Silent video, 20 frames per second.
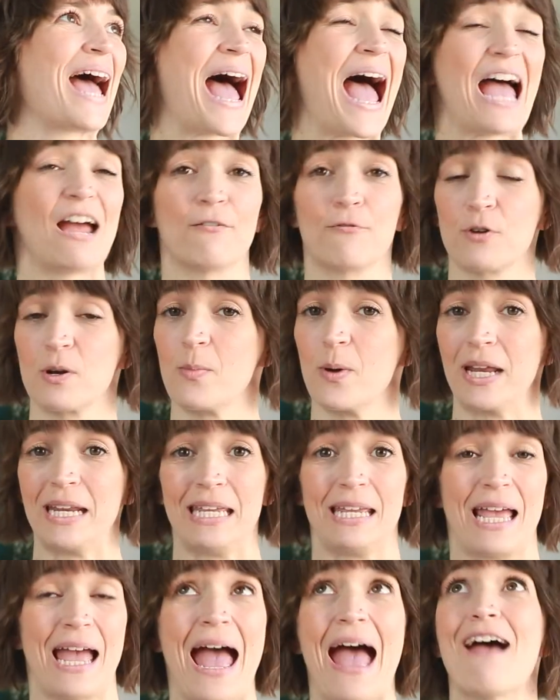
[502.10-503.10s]

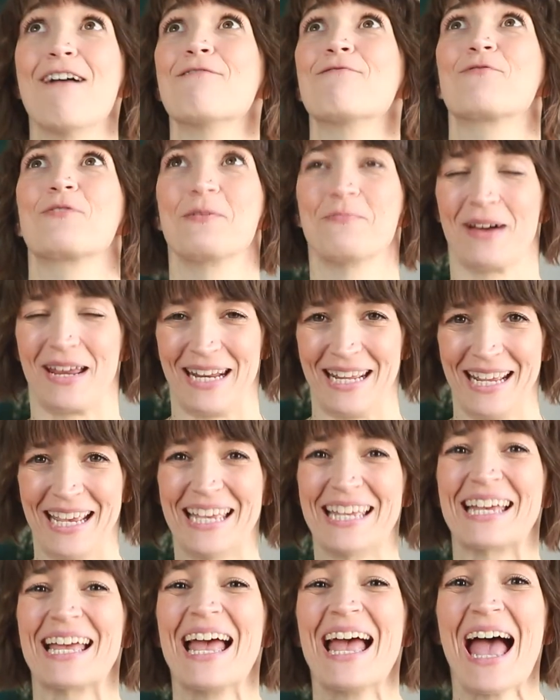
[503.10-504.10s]
Everybody
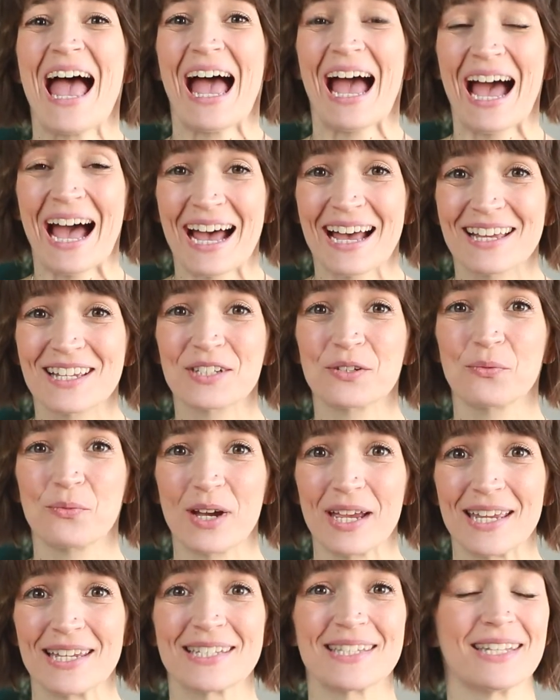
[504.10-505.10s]
has
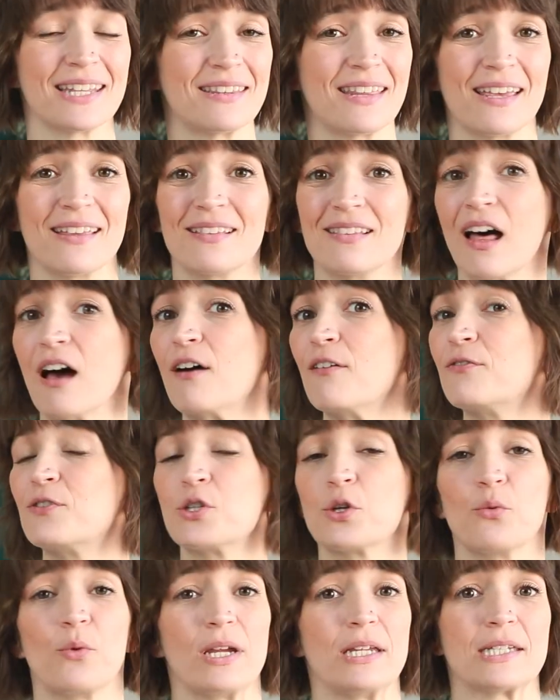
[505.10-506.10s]
ways that they love
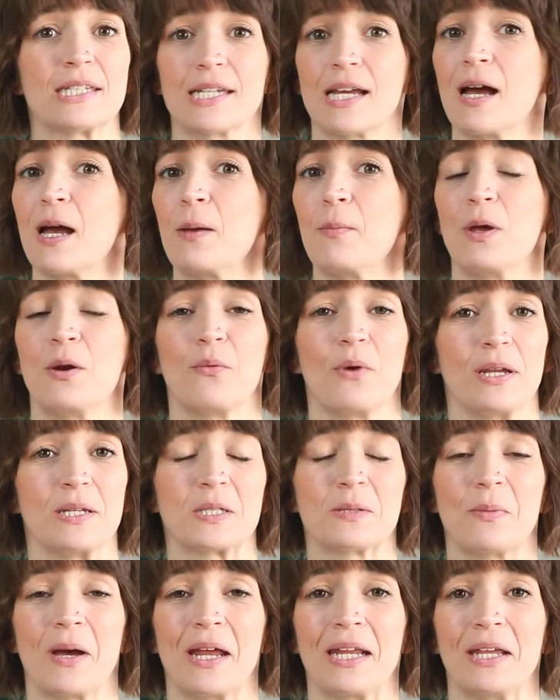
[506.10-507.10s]
to waste time and
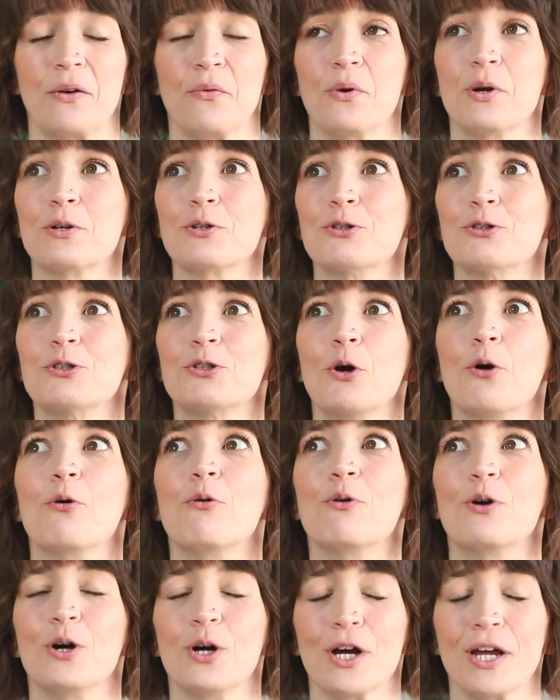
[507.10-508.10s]
waste money. We're so
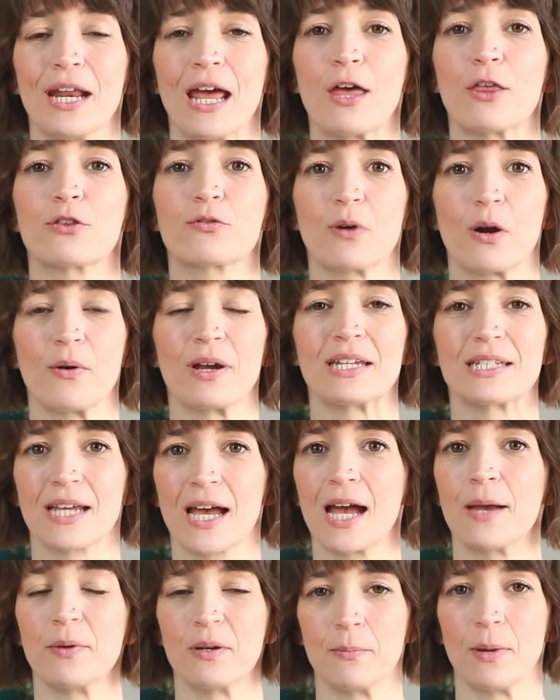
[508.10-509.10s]
good at throwing
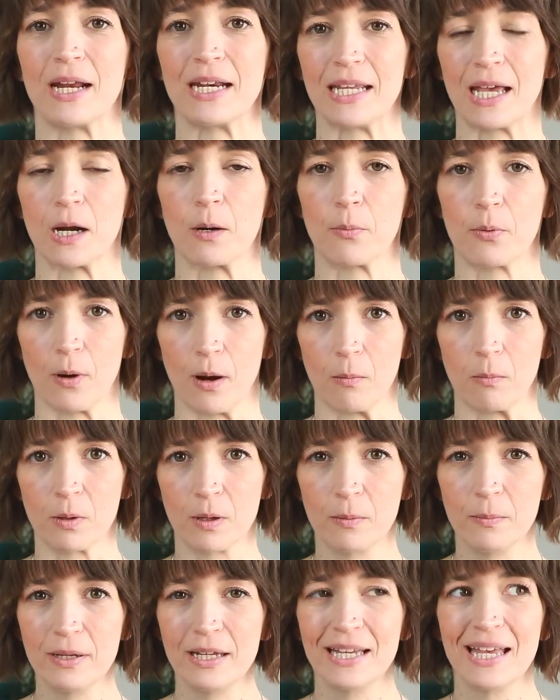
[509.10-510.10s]
time and money at a
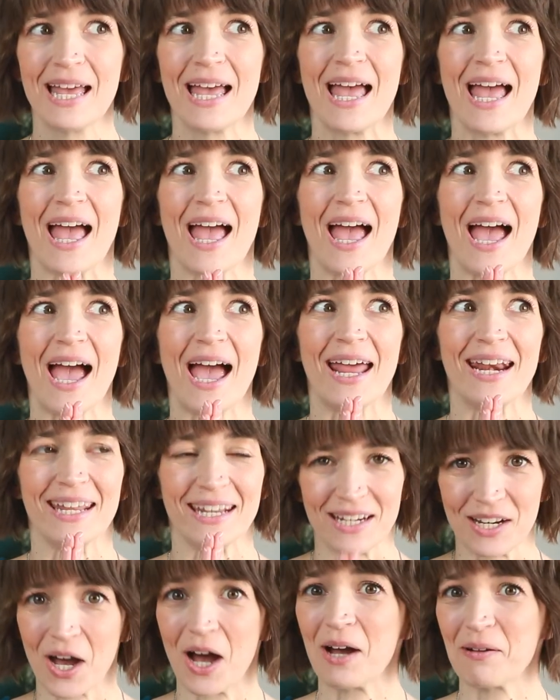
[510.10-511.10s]
problem and
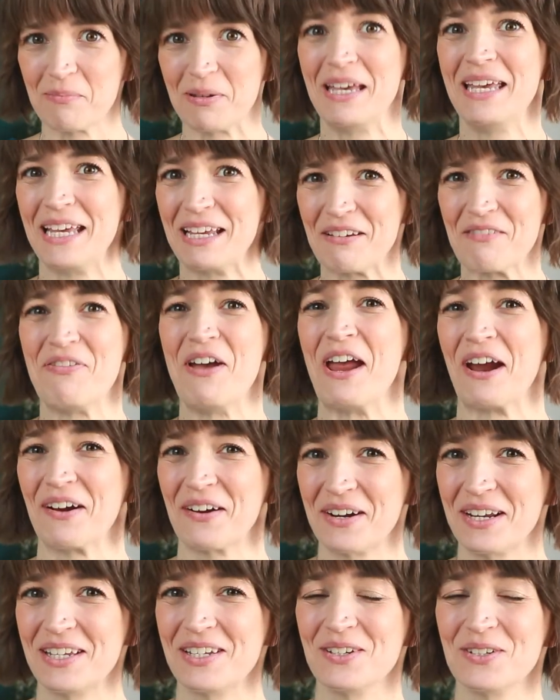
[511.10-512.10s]
it not being
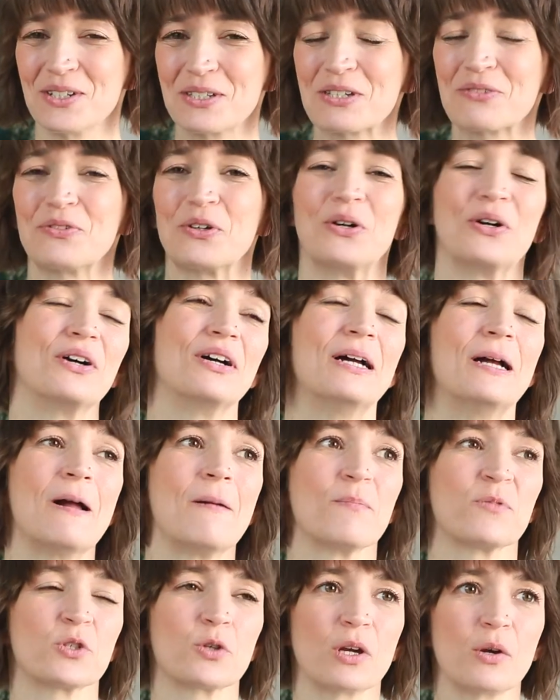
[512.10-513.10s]
very useful.
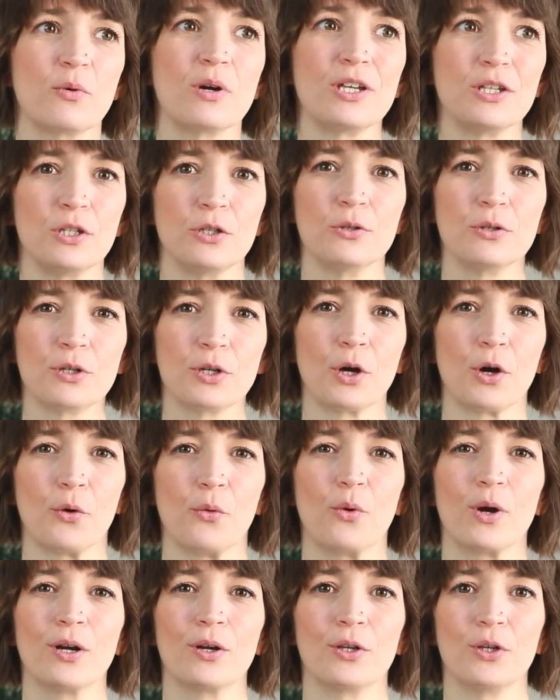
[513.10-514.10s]
So I want you to know,
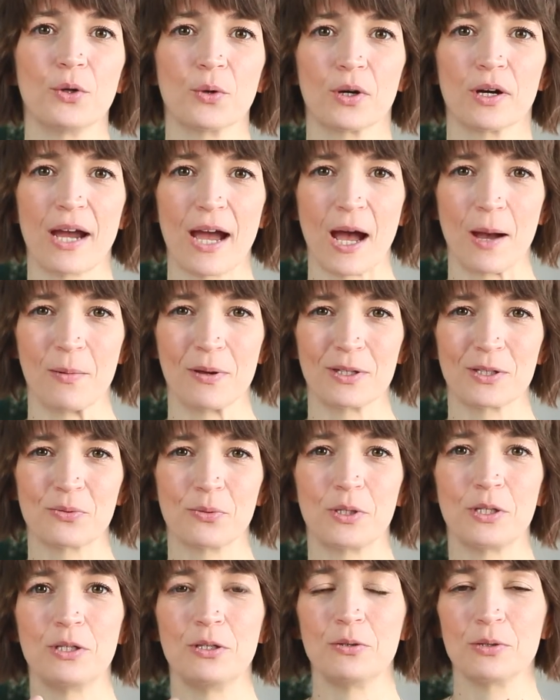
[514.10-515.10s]
what are your habits?
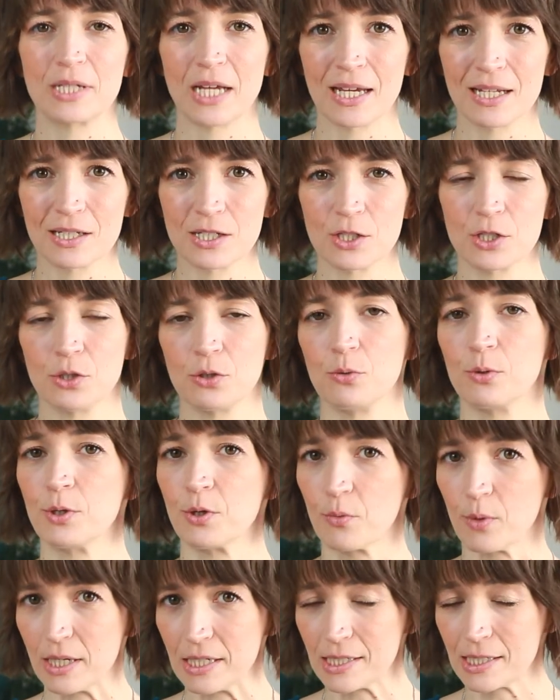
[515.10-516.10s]
What do you tend to do when
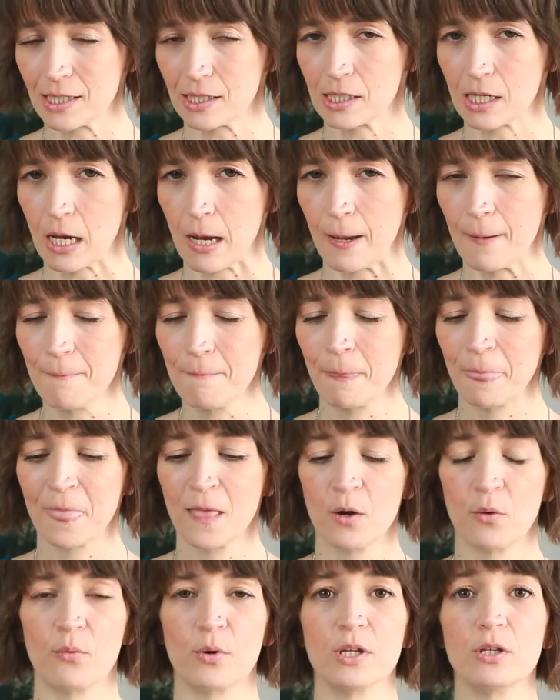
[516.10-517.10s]
you're wasting time?
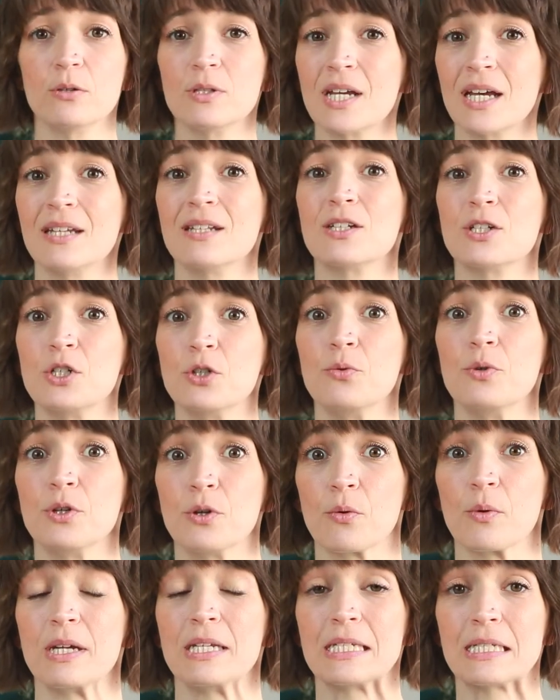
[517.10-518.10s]
What do you tend to do when
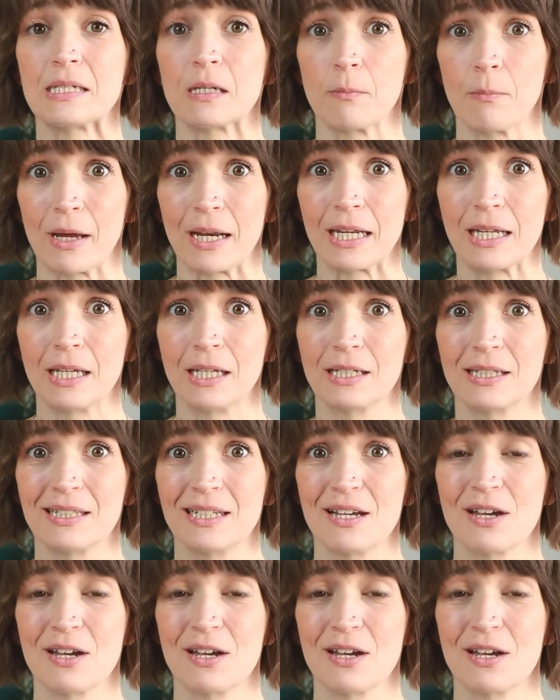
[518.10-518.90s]
you're wasting money?